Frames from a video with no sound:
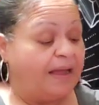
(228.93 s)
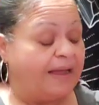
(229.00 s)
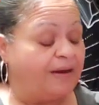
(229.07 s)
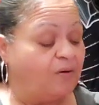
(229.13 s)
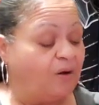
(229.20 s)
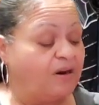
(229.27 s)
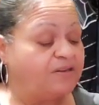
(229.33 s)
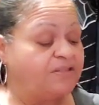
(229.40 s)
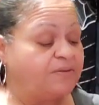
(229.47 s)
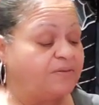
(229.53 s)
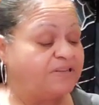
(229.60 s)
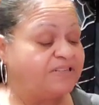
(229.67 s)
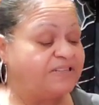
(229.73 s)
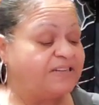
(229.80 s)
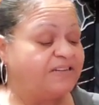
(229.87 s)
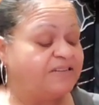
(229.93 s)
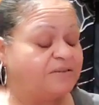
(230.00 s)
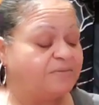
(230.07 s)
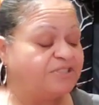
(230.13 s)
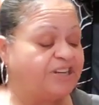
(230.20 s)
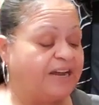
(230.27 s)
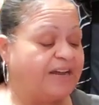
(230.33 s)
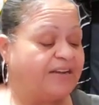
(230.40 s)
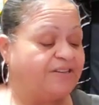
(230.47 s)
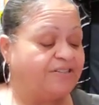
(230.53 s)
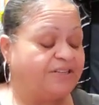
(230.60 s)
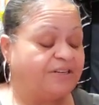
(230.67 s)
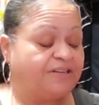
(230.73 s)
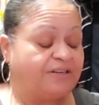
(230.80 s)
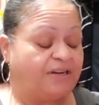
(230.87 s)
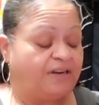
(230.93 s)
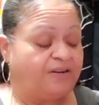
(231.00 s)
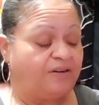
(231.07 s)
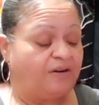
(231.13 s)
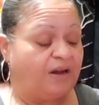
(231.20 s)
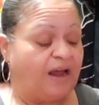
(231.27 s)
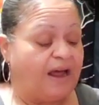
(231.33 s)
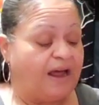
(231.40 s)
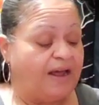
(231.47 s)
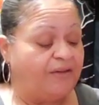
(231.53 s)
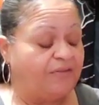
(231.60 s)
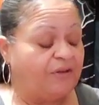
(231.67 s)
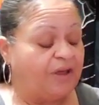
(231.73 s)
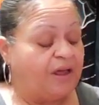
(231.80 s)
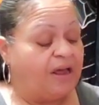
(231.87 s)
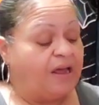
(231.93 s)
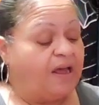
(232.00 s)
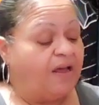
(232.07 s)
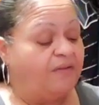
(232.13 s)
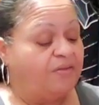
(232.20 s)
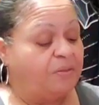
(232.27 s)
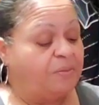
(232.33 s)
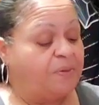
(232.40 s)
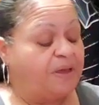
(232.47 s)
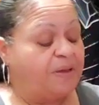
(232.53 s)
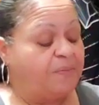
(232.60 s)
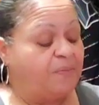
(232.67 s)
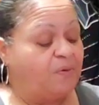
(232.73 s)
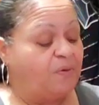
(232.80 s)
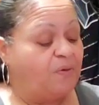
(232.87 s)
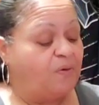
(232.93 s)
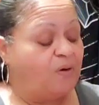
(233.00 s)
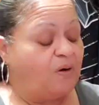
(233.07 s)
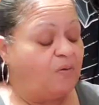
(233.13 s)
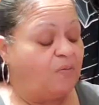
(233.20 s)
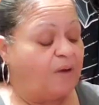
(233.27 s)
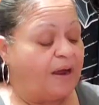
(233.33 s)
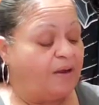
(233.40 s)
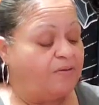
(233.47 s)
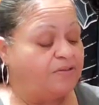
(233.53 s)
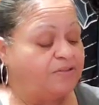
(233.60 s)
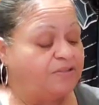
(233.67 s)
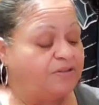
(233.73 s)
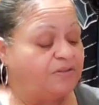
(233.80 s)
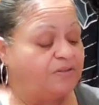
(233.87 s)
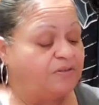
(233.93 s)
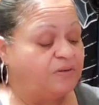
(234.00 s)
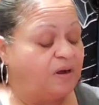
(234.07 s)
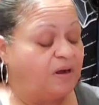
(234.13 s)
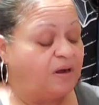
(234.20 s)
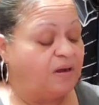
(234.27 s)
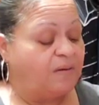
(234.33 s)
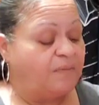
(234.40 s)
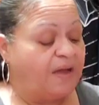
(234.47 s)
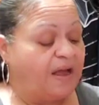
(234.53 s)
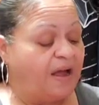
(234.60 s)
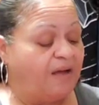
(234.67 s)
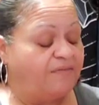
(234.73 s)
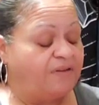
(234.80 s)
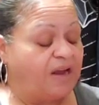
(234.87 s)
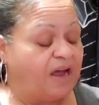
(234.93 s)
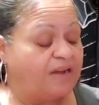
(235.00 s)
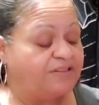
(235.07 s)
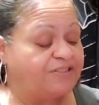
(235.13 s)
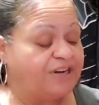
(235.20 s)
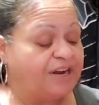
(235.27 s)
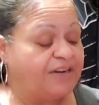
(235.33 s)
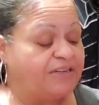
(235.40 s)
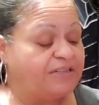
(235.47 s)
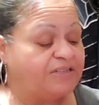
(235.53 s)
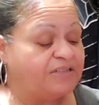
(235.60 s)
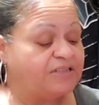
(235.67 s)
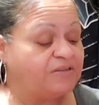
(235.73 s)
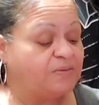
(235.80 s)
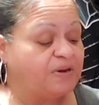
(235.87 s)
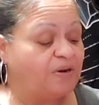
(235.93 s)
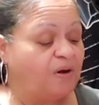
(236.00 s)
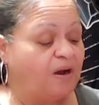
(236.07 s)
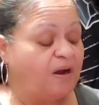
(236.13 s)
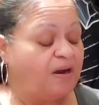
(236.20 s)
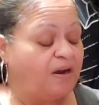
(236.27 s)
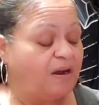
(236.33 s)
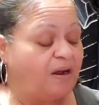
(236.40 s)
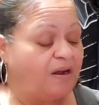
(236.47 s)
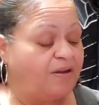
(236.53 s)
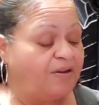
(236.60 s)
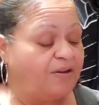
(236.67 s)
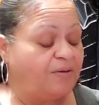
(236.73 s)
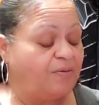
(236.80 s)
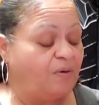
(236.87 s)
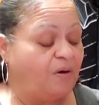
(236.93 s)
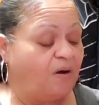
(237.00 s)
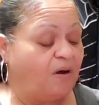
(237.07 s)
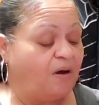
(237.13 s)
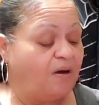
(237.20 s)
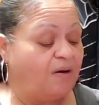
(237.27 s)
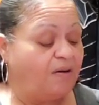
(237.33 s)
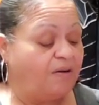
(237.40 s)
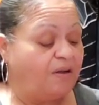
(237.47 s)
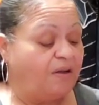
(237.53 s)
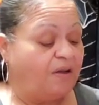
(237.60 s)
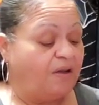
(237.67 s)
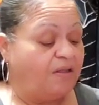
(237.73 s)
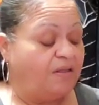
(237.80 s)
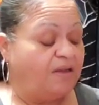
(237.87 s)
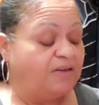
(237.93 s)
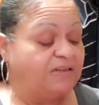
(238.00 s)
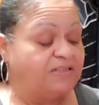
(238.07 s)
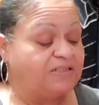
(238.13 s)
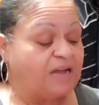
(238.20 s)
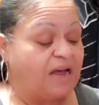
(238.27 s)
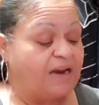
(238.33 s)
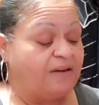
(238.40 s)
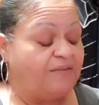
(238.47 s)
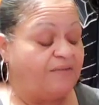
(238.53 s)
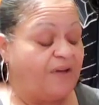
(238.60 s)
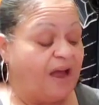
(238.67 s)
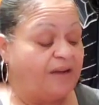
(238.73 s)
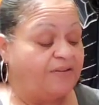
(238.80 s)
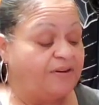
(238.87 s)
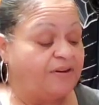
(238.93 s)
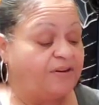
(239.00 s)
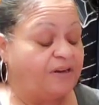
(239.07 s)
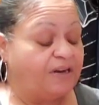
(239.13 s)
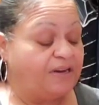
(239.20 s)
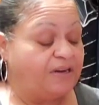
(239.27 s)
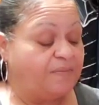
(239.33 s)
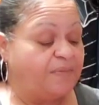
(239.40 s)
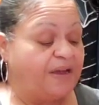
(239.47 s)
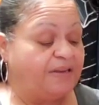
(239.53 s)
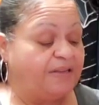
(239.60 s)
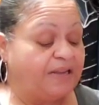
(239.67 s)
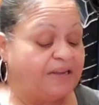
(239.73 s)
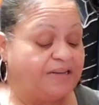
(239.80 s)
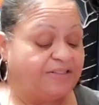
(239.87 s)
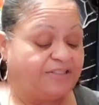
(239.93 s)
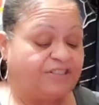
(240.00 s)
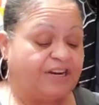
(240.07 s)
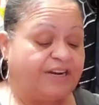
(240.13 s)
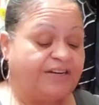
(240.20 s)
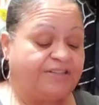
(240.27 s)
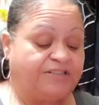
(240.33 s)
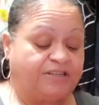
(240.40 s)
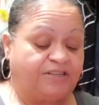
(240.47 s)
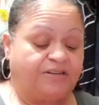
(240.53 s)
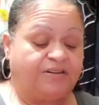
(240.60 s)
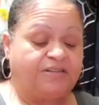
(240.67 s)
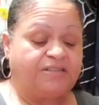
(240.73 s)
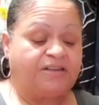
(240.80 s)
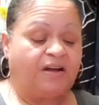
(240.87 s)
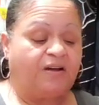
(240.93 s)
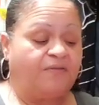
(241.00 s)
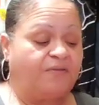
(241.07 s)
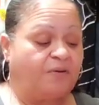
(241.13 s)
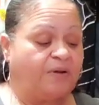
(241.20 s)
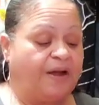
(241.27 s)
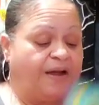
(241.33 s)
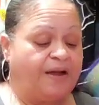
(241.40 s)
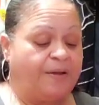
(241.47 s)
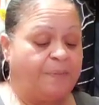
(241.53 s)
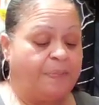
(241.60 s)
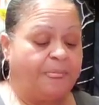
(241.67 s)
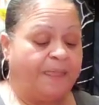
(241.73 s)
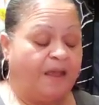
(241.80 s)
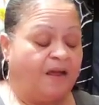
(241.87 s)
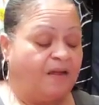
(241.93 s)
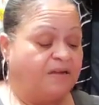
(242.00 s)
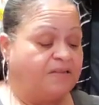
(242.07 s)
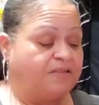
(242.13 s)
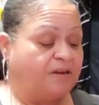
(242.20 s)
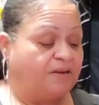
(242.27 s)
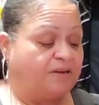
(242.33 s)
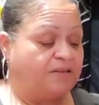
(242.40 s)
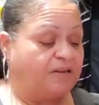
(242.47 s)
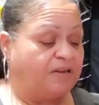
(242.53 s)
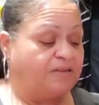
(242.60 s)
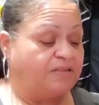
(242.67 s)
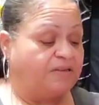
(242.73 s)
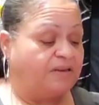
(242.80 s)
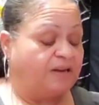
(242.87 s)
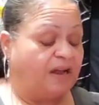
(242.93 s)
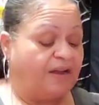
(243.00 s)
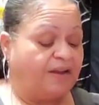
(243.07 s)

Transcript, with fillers: in order to receive some change in, in your life. If the people around you um, have not changed, then sweetheart, uh, you are the deciding factor. You need to make things change yourself, okay? So it does look